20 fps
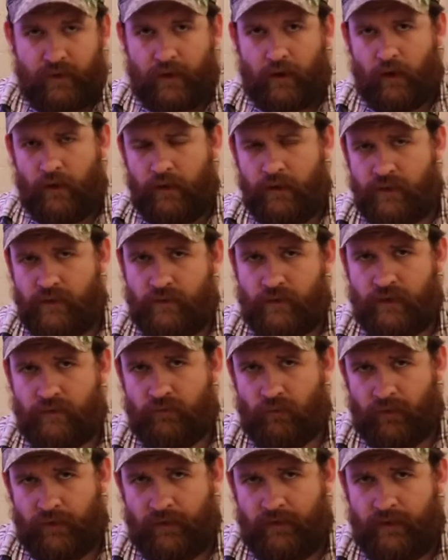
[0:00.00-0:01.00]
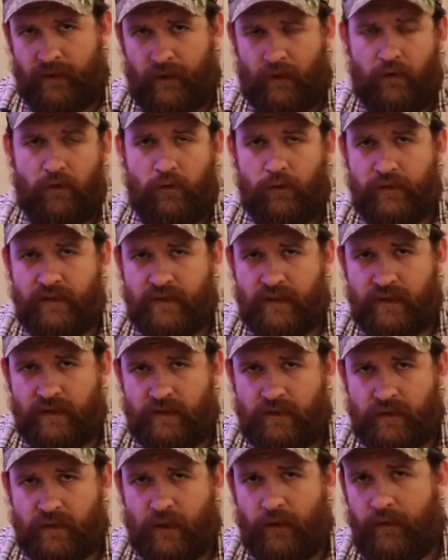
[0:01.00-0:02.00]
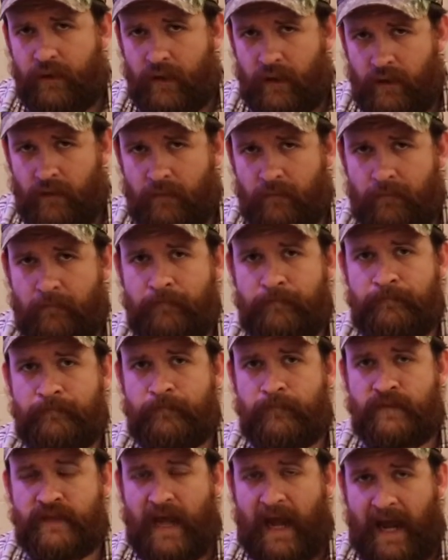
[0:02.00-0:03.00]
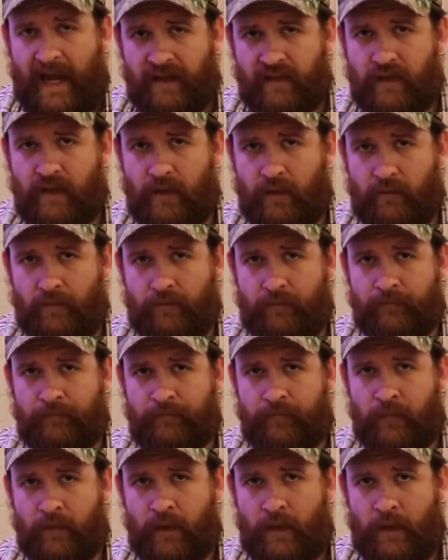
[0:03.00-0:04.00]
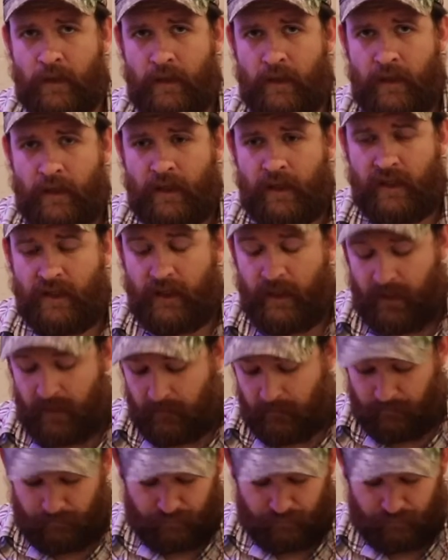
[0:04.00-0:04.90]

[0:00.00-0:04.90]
to encourage you this morning that our Lord says to go to Him, to ask Him. He